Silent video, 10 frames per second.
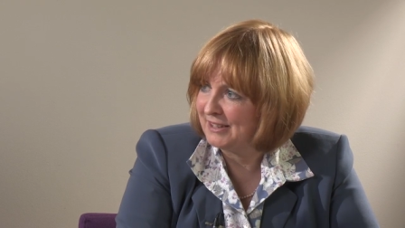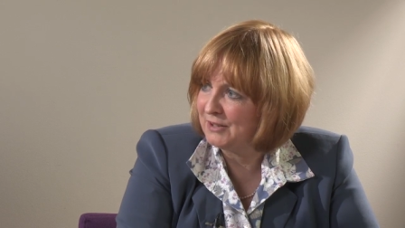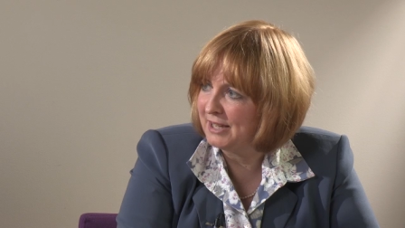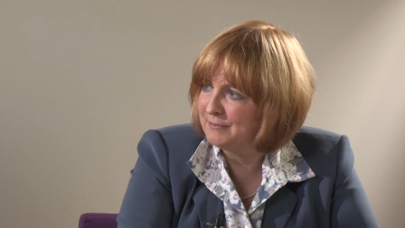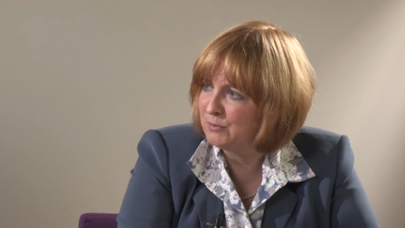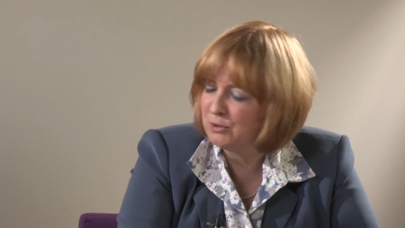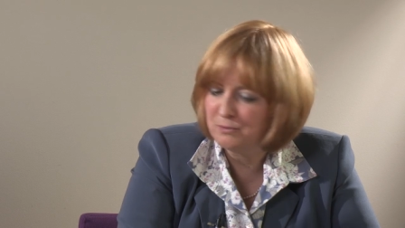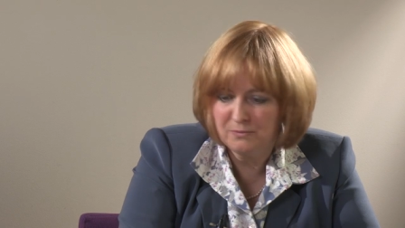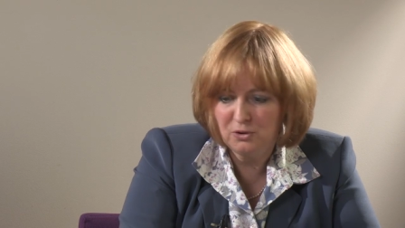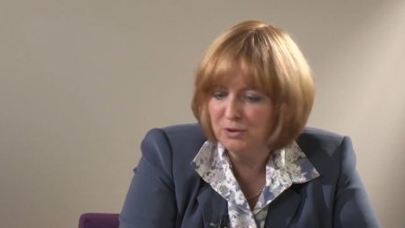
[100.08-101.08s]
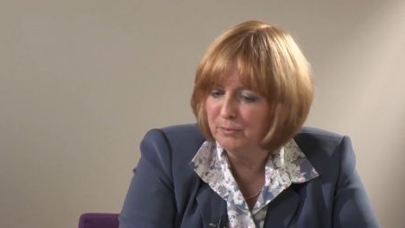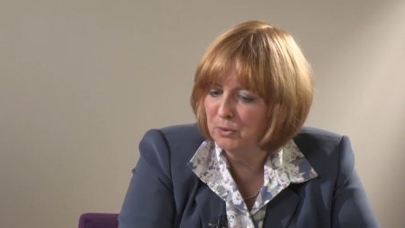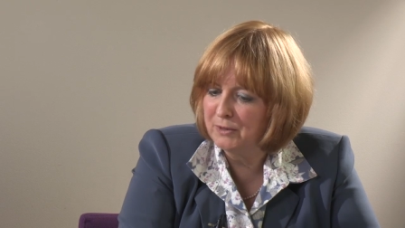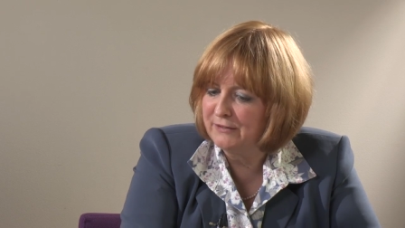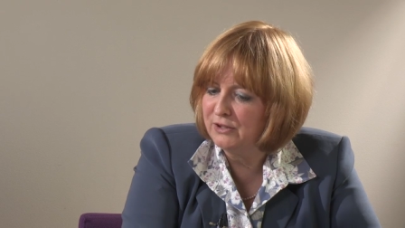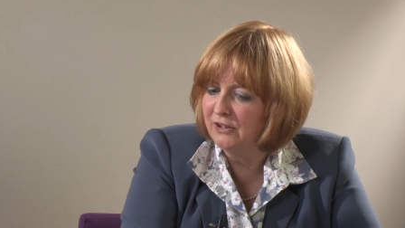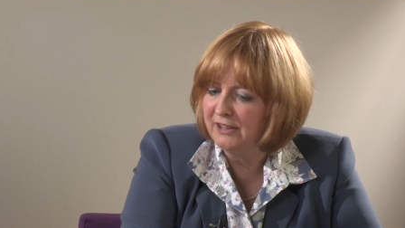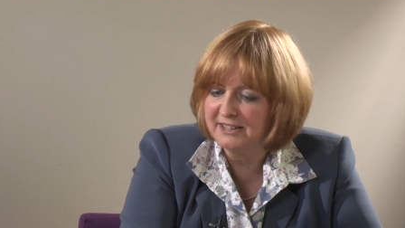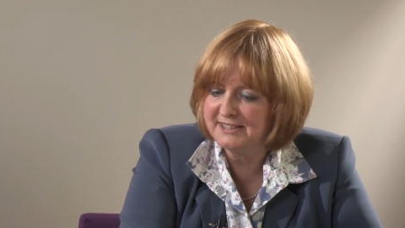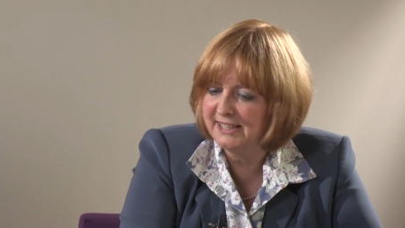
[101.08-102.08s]
Okay, well, you can put whatever you
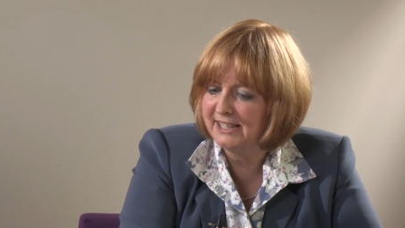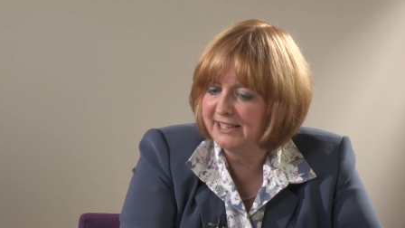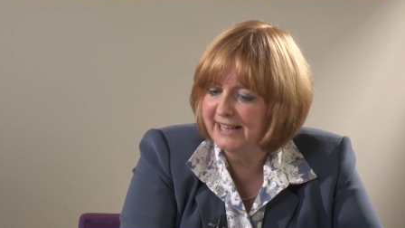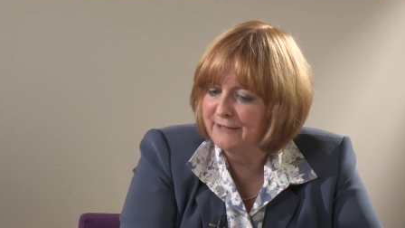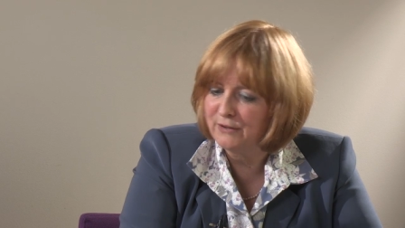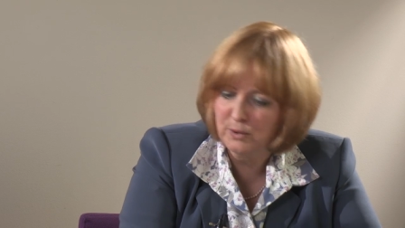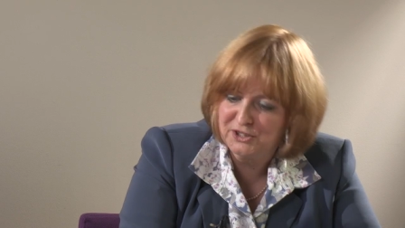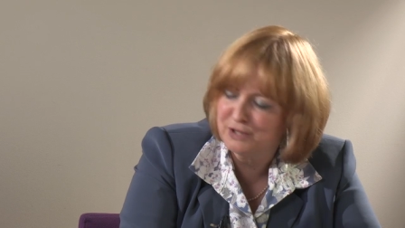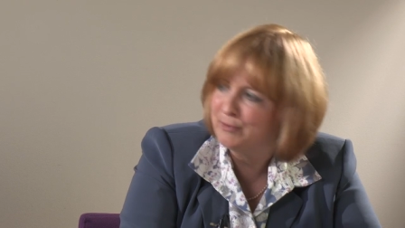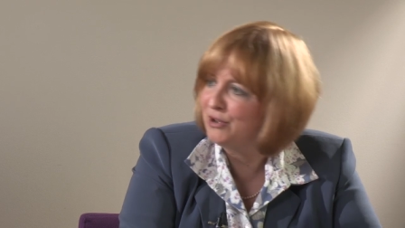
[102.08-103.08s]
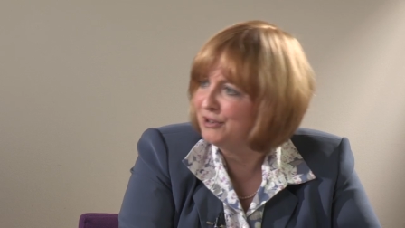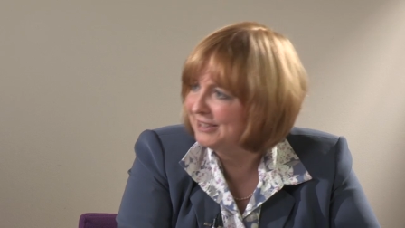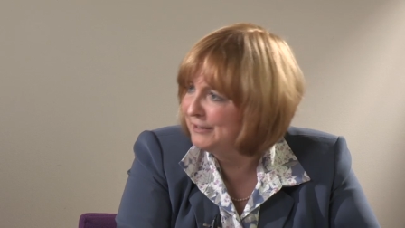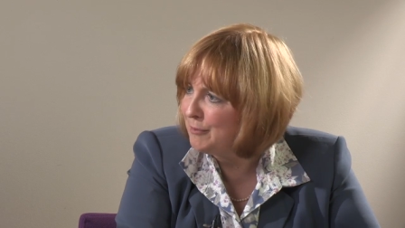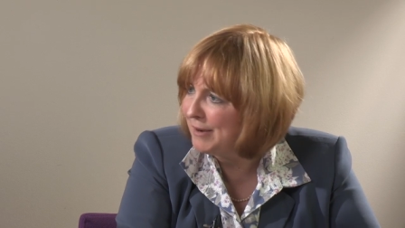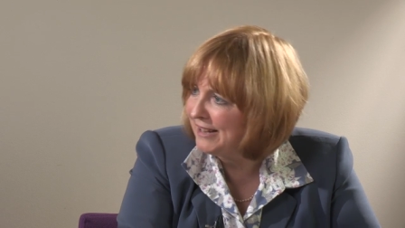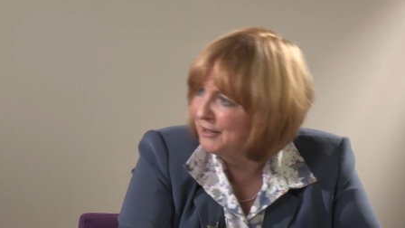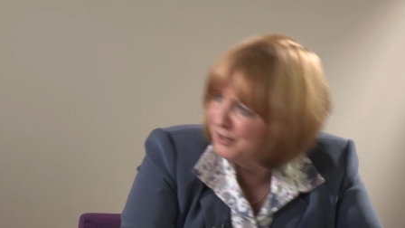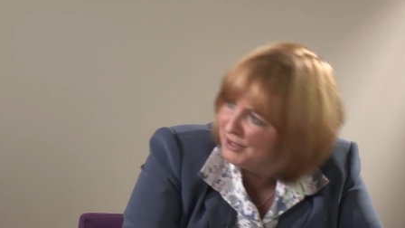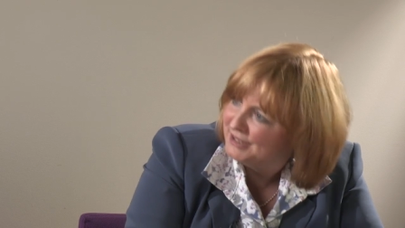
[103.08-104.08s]
like, a T, an F, a question mark, leave it
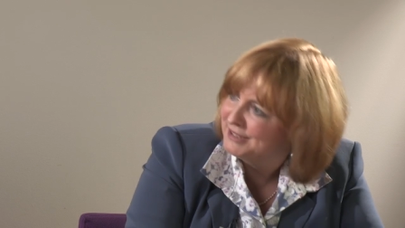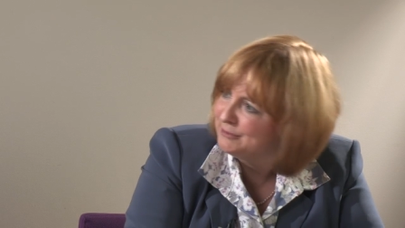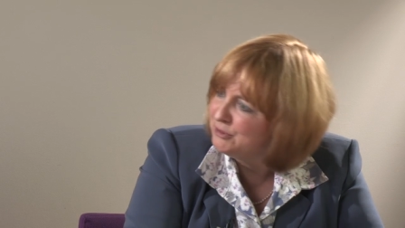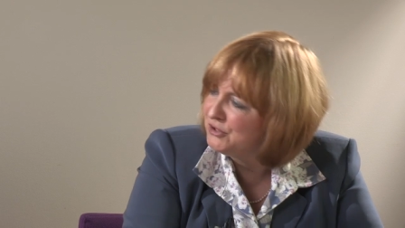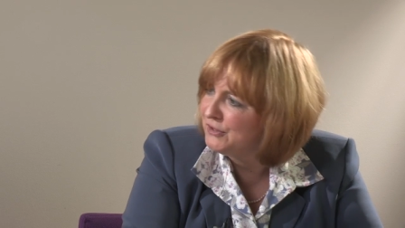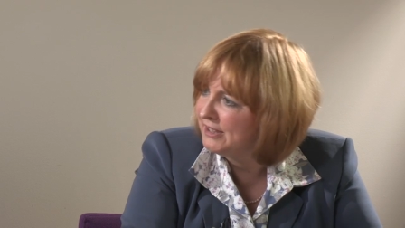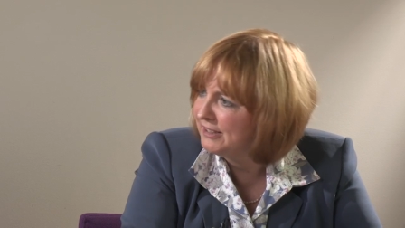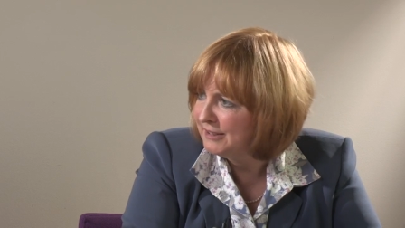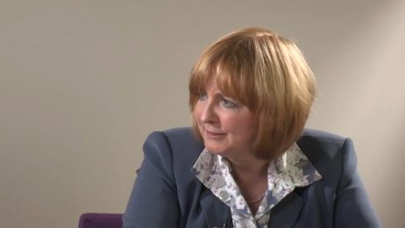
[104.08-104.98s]
blank. What do you think?